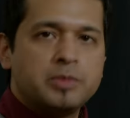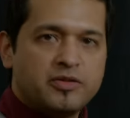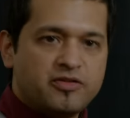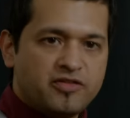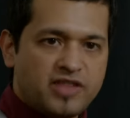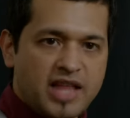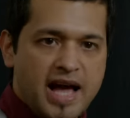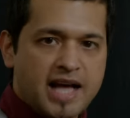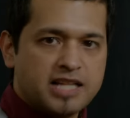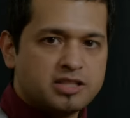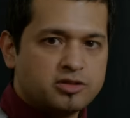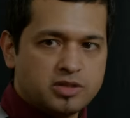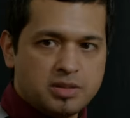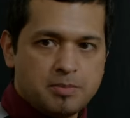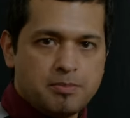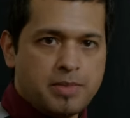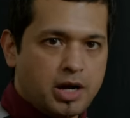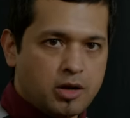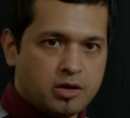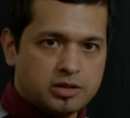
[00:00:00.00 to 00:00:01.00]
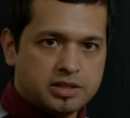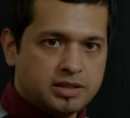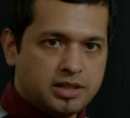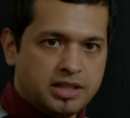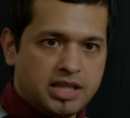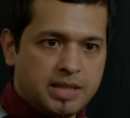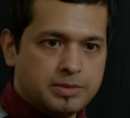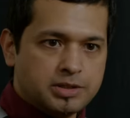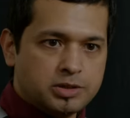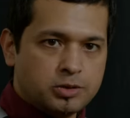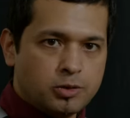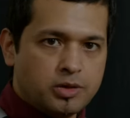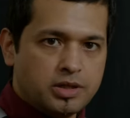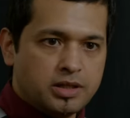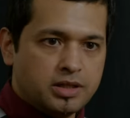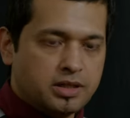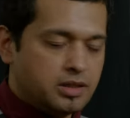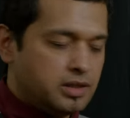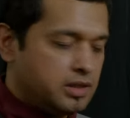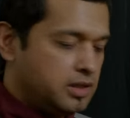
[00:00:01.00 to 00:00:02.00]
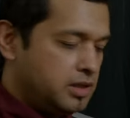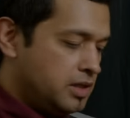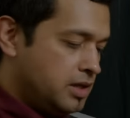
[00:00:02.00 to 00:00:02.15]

the flask or the barrels that they keep it stored in.